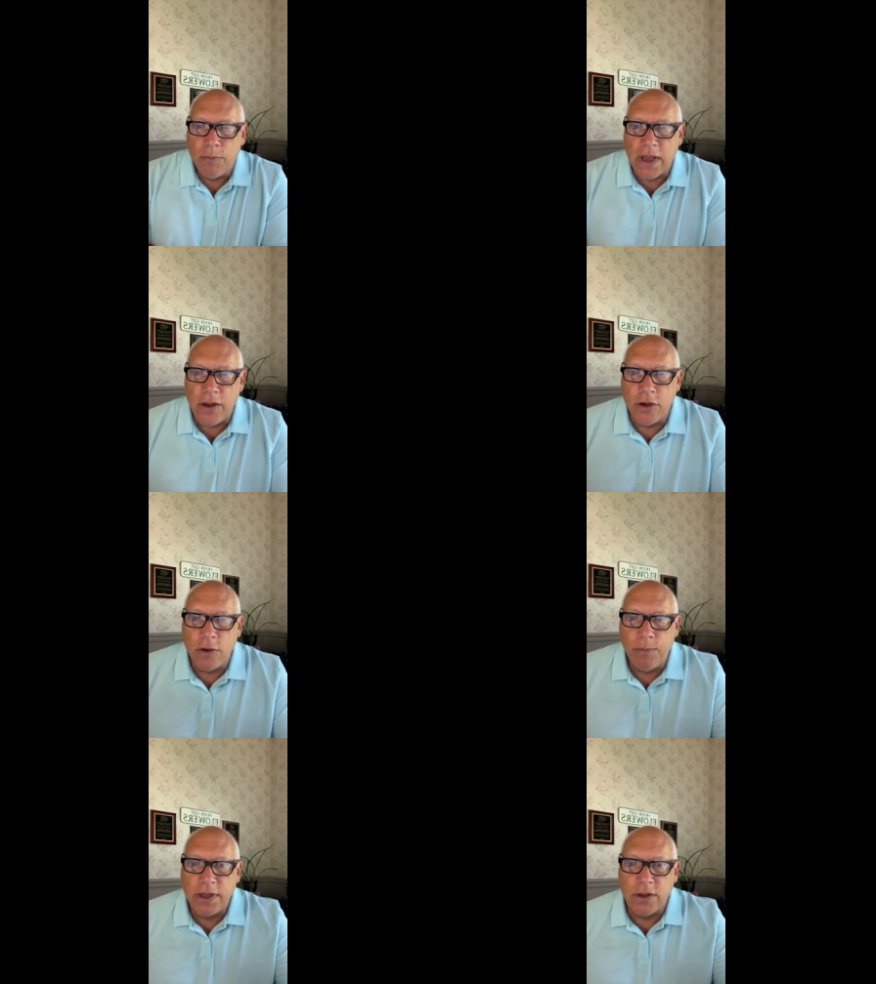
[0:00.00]
but yeah,
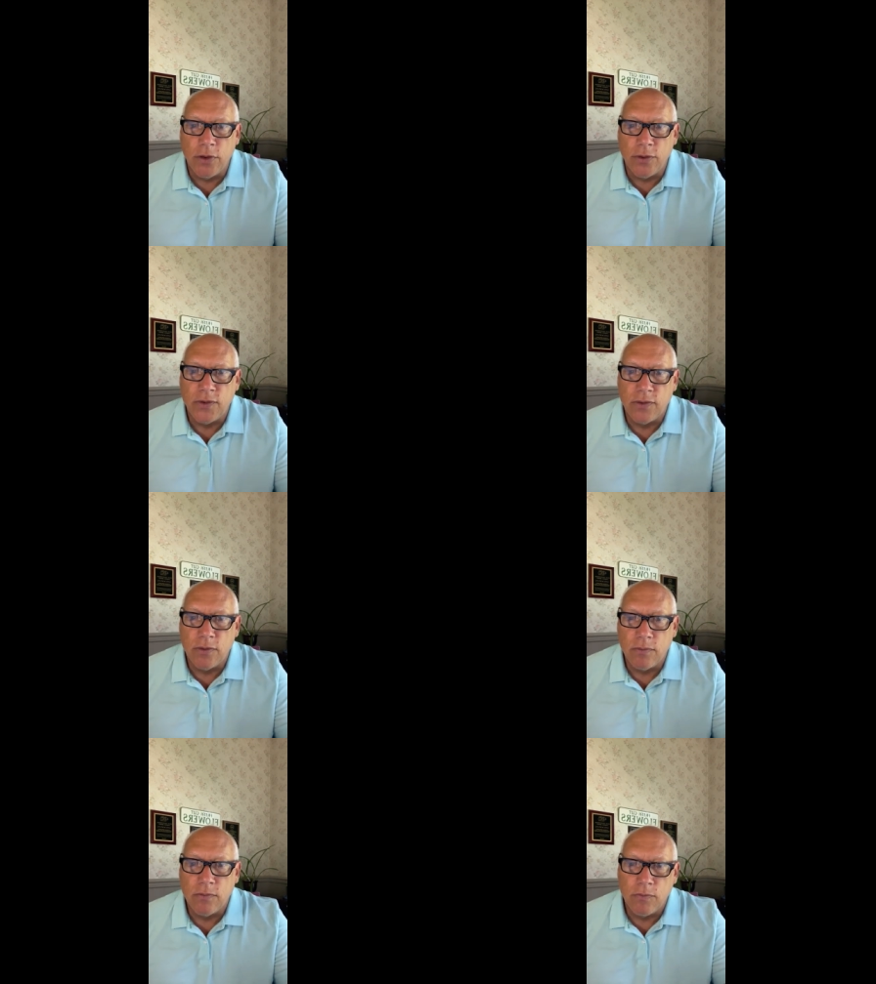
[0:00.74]
you could pick
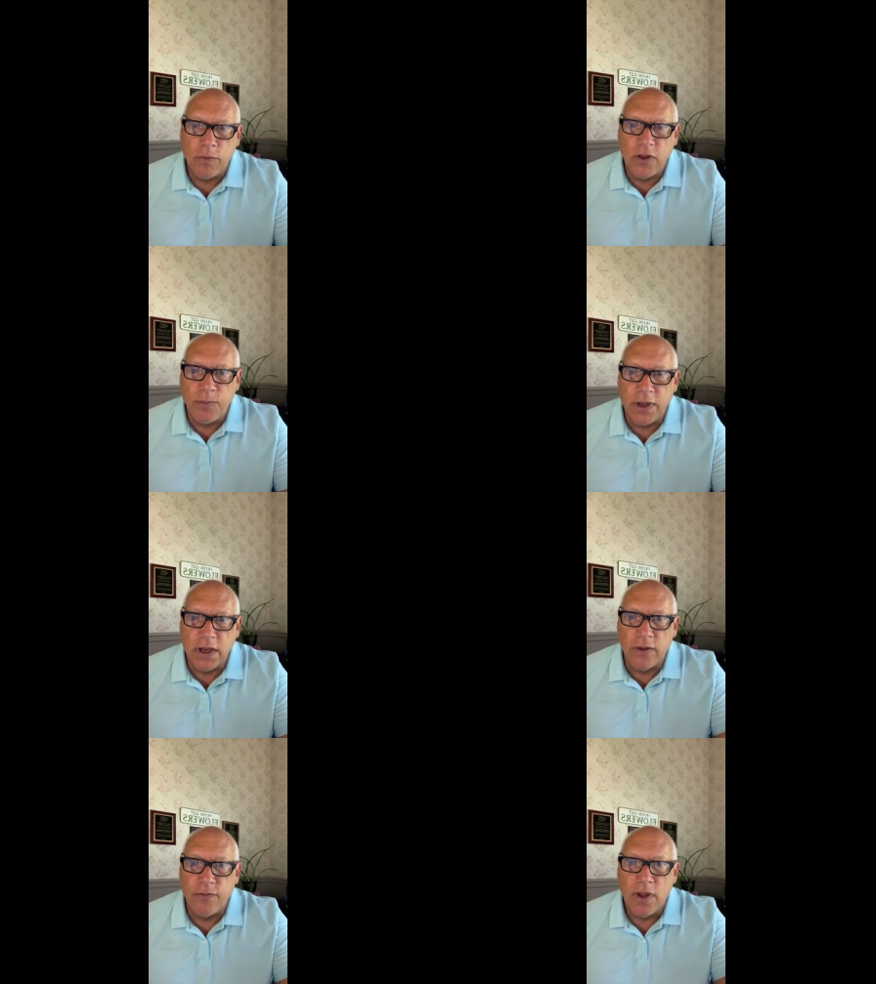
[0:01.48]
those when it's
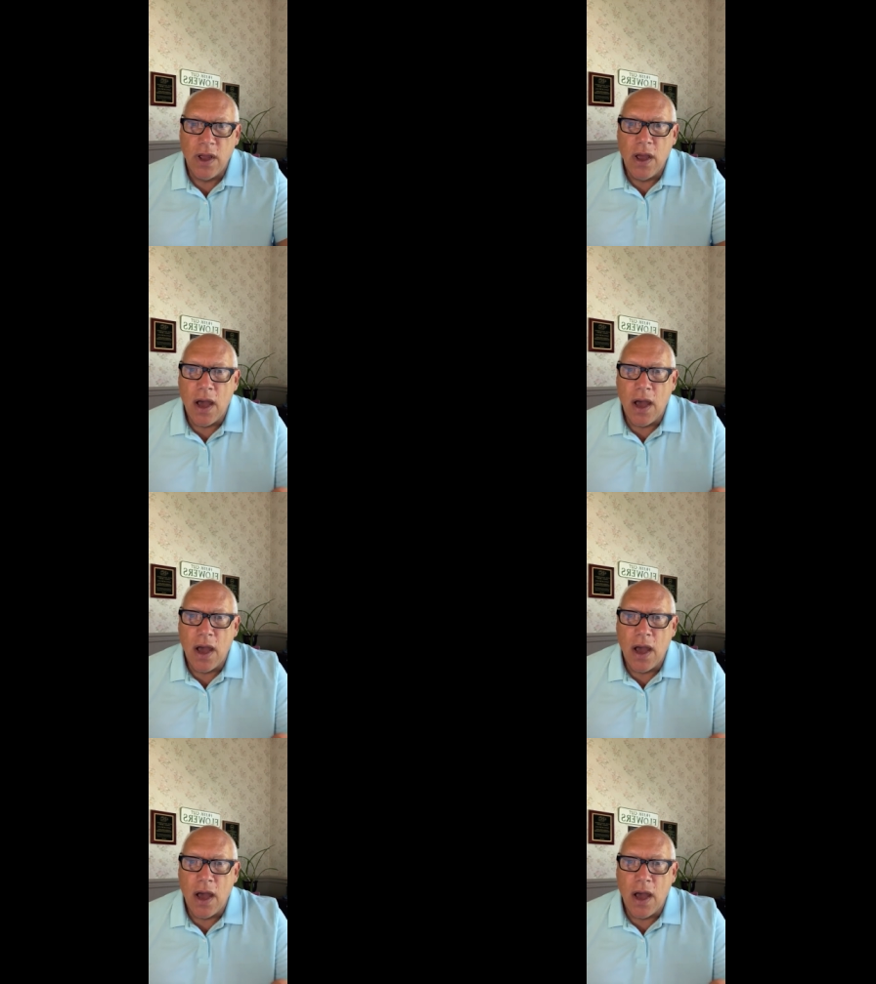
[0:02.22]
big enough.